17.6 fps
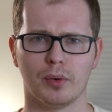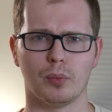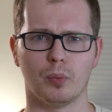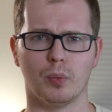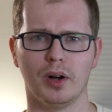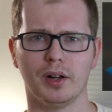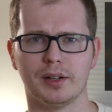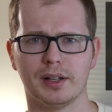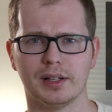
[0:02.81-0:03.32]

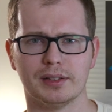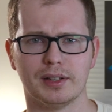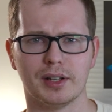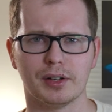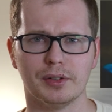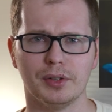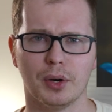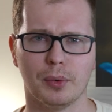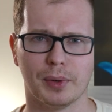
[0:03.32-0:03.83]
one,
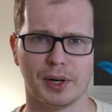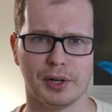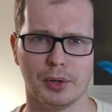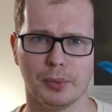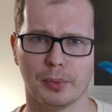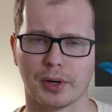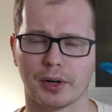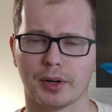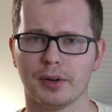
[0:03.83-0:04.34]
didn't know where you
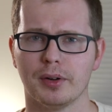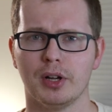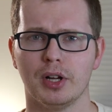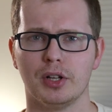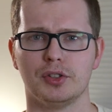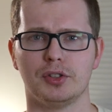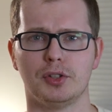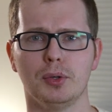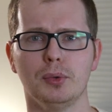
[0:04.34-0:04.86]
were,
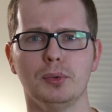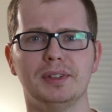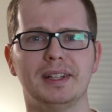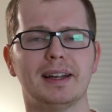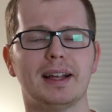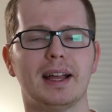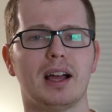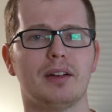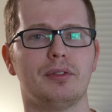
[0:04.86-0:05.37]
two,
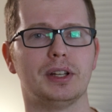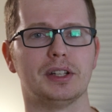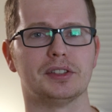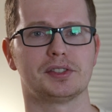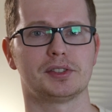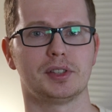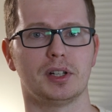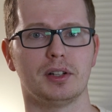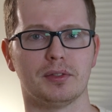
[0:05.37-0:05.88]
didn't have any
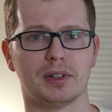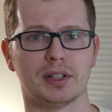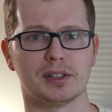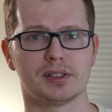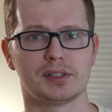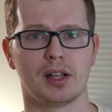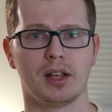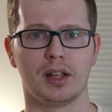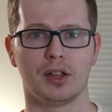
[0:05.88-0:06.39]
service,